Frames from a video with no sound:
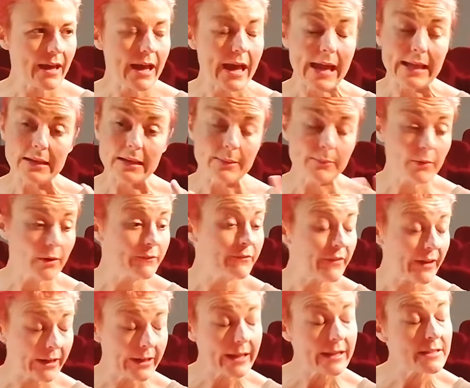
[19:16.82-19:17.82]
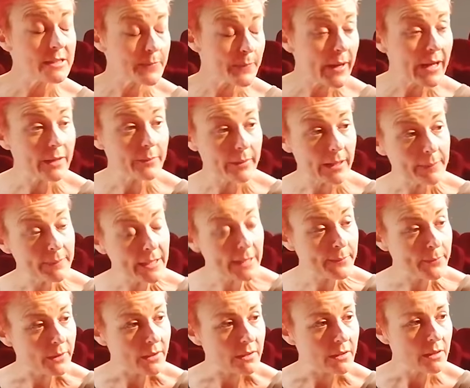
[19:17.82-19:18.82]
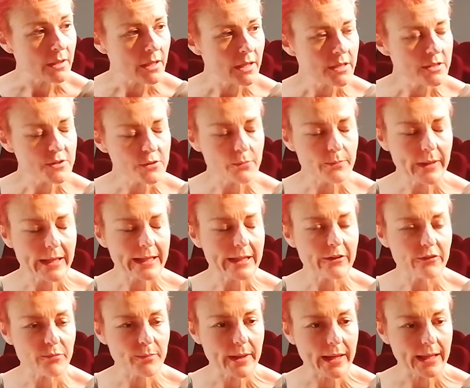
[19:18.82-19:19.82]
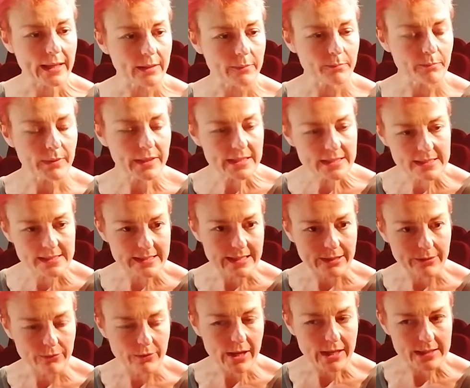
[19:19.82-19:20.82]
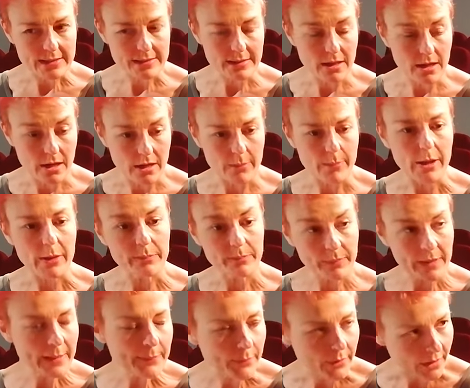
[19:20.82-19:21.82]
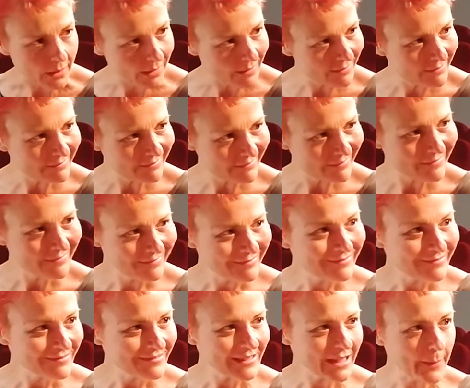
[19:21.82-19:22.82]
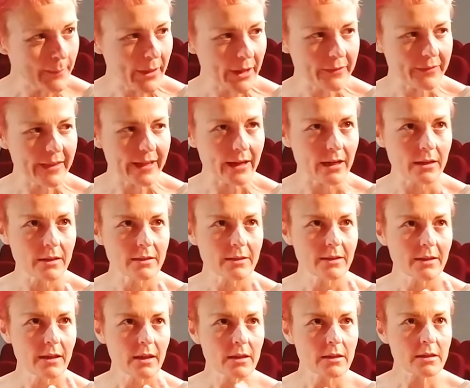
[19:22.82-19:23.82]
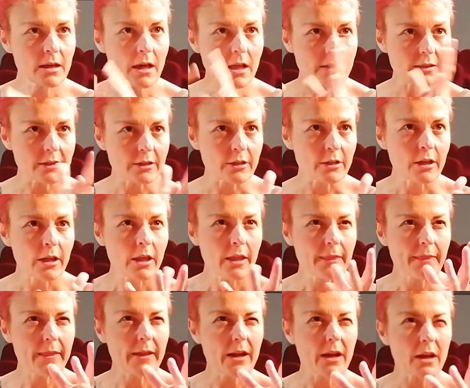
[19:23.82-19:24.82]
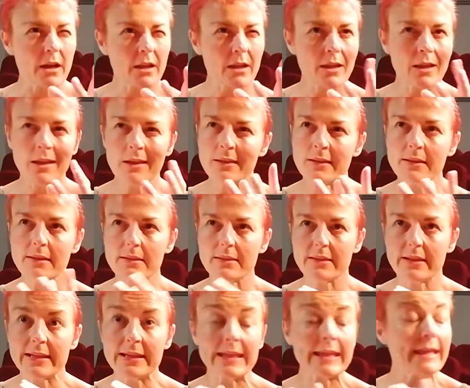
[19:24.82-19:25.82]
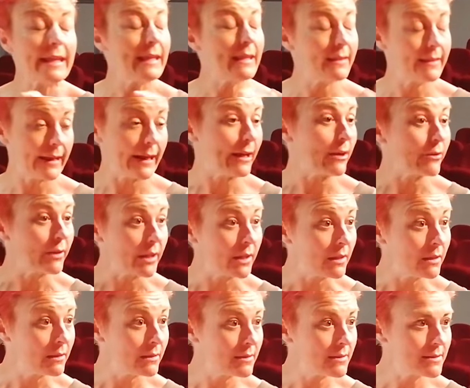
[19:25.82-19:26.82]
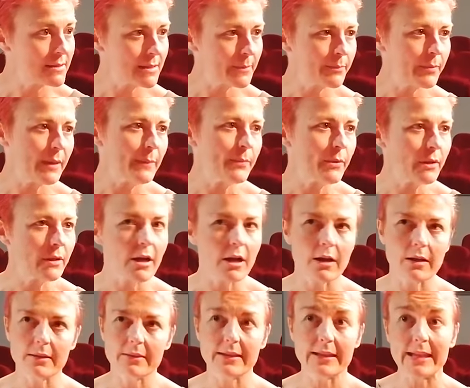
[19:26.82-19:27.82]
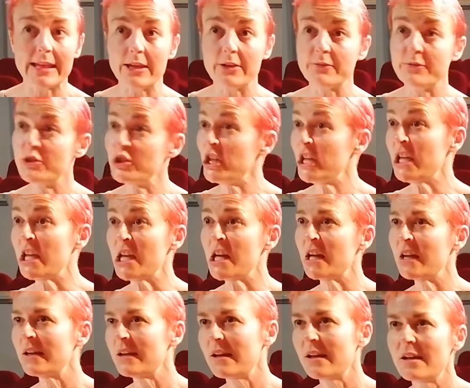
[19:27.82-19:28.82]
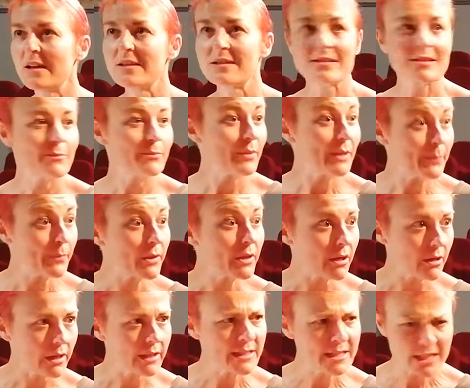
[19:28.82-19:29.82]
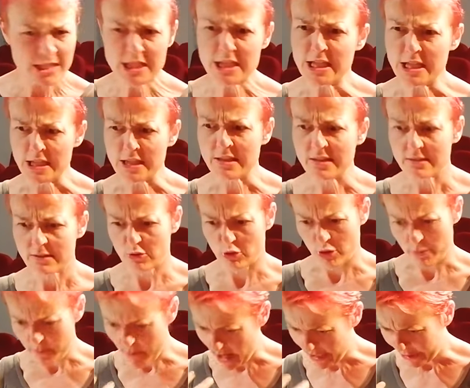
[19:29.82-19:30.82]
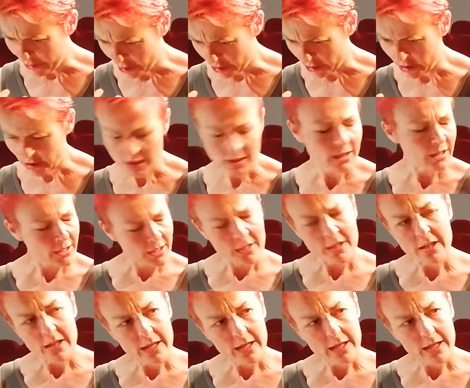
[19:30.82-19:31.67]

And I'm very inspired by people. So many of my pieces I write are about people, about their color, the key they are in. Some people are in the key of G. Yeah. Some people are a D or a minor. Yeah.